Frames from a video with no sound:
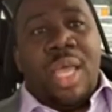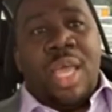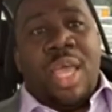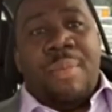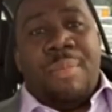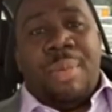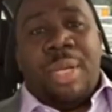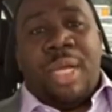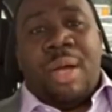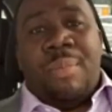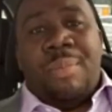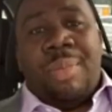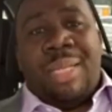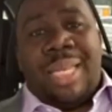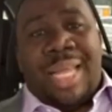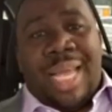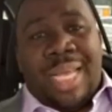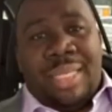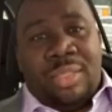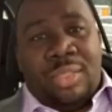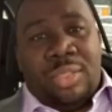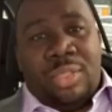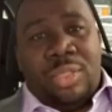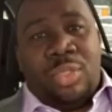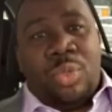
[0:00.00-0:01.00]
and become a
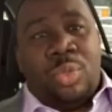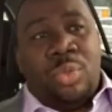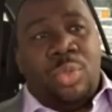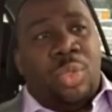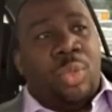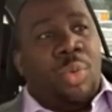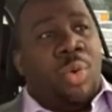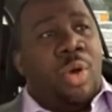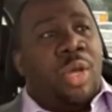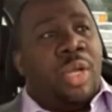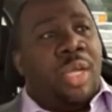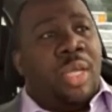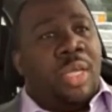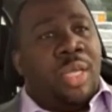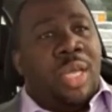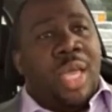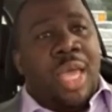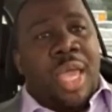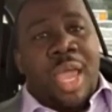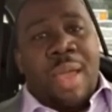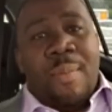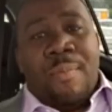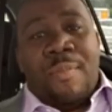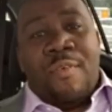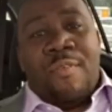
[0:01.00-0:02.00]
licensed social worker
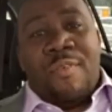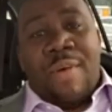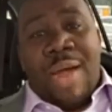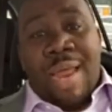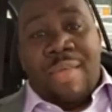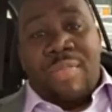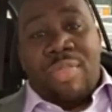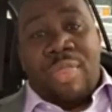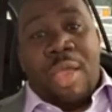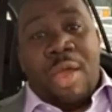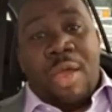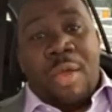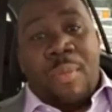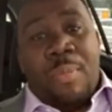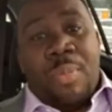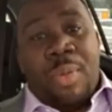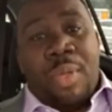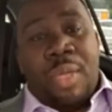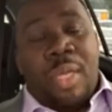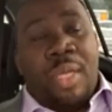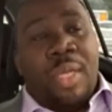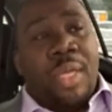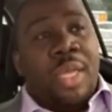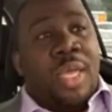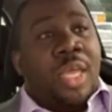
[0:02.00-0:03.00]
and provide
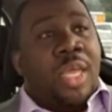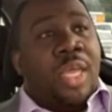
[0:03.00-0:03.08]
therapy